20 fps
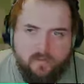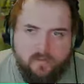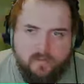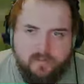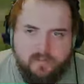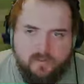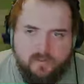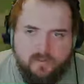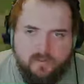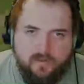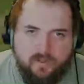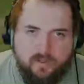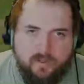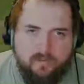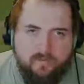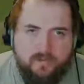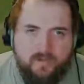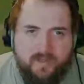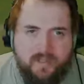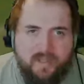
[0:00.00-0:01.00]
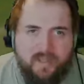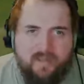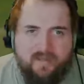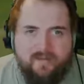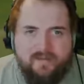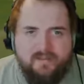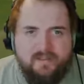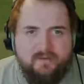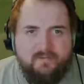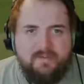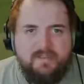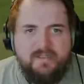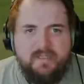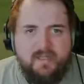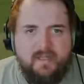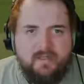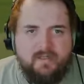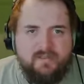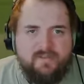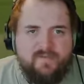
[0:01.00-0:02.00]
That's straight up in the air. That's going to be
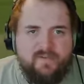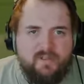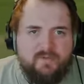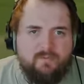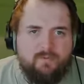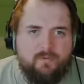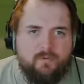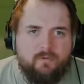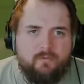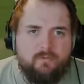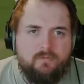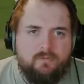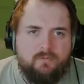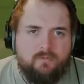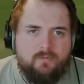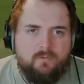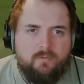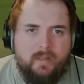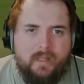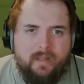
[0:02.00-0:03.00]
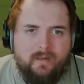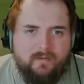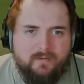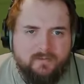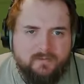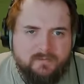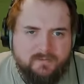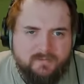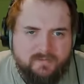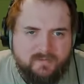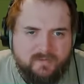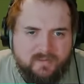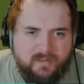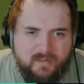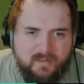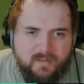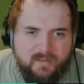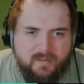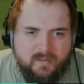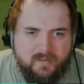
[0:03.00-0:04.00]
six. First ball. Wow.
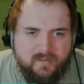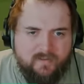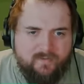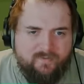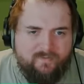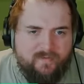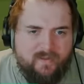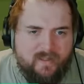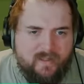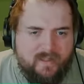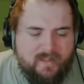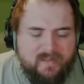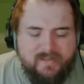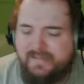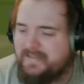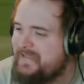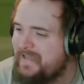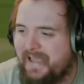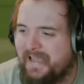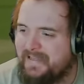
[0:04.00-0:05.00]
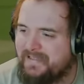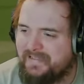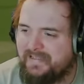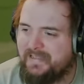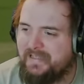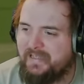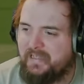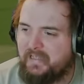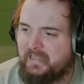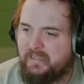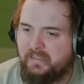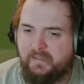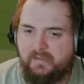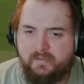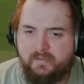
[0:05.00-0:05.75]
Fantastic.